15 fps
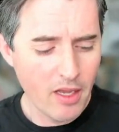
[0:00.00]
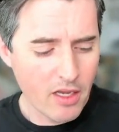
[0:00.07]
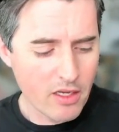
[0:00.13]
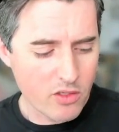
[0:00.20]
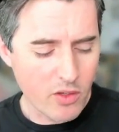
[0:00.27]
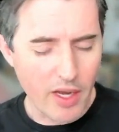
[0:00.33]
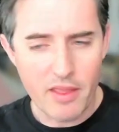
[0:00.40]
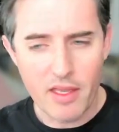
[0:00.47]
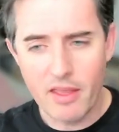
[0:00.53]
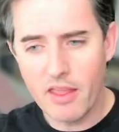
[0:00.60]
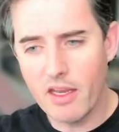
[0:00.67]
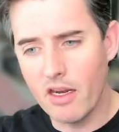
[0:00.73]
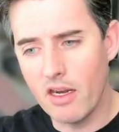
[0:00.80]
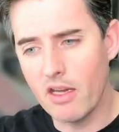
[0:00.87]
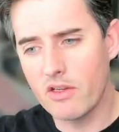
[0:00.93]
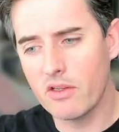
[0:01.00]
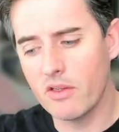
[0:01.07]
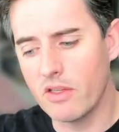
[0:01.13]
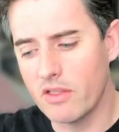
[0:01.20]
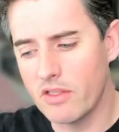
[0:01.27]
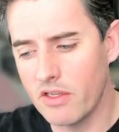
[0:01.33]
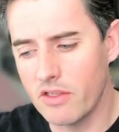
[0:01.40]
So I think the initial
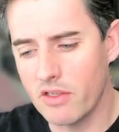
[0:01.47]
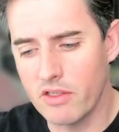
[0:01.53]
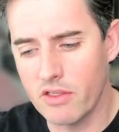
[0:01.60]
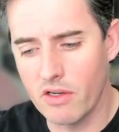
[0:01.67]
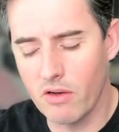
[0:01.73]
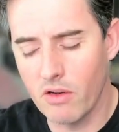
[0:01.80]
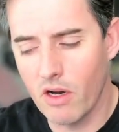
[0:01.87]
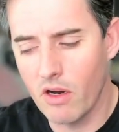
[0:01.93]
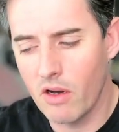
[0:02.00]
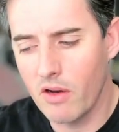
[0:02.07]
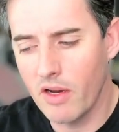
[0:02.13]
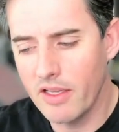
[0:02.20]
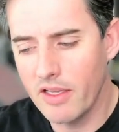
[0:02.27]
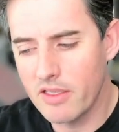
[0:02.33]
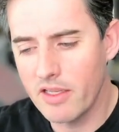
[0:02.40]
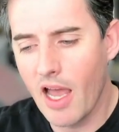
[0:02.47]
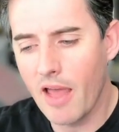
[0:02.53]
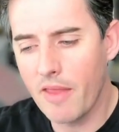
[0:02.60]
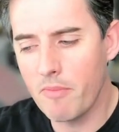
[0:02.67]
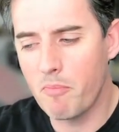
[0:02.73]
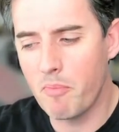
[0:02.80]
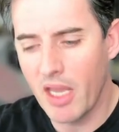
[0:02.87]
decisions are it's
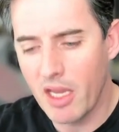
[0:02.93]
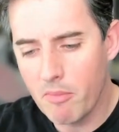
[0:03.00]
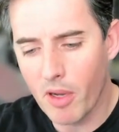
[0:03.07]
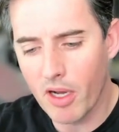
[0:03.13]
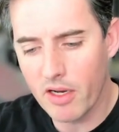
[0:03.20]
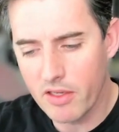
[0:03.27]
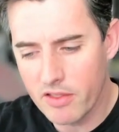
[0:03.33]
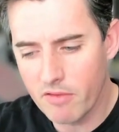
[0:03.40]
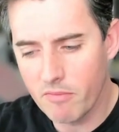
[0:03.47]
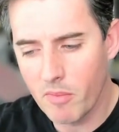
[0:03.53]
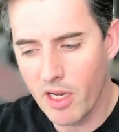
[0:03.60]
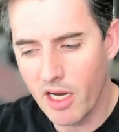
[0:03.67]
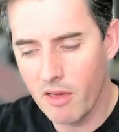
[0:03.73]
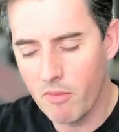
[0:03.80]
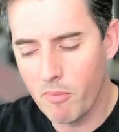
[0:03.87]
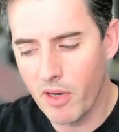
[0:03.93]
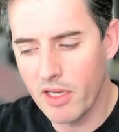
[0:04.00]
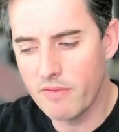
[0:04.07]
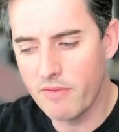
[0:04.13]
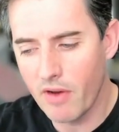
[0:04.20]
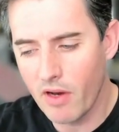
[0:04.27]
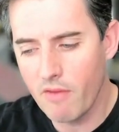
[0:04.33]
not big buckets of money, but
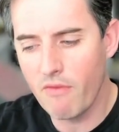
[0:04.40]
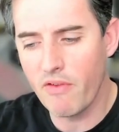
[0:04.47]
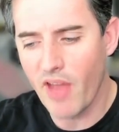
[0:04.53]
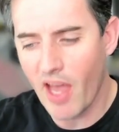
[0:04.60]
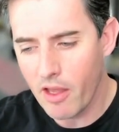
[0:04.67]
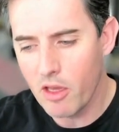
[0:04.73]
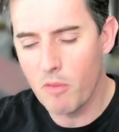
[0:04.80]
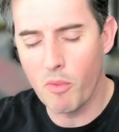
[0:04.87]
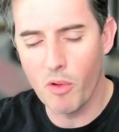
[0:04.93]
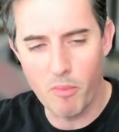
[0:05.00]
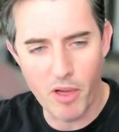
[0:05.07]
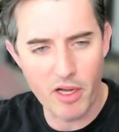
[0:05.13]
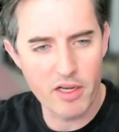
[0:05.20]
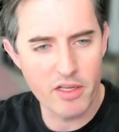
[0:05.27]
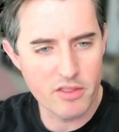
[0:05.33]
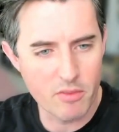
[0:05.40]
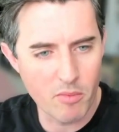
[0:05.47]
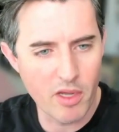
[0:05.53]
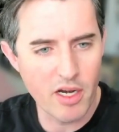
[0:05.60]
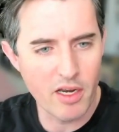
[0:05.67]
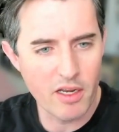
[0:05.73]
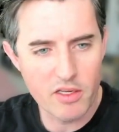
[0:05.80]
it's very valuable buckets of
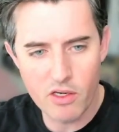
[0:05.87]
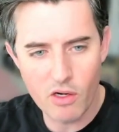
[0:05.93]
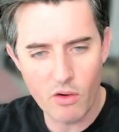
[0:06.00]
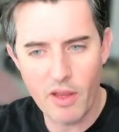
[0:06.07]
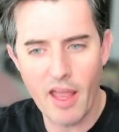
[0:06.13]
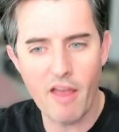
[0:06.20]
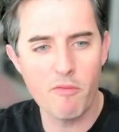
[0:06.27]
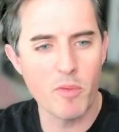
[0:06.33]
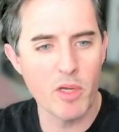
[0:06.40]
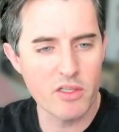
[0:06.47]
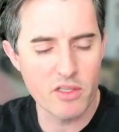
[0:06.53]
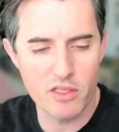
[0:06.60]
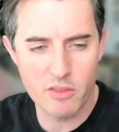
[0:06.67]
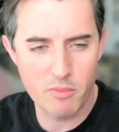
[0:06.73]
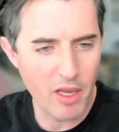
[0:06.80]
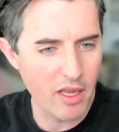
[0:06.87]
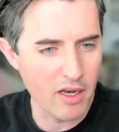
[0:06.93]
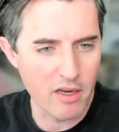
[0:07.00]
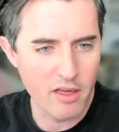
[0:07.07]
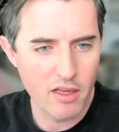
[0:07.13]
money, because you don't have much to spend.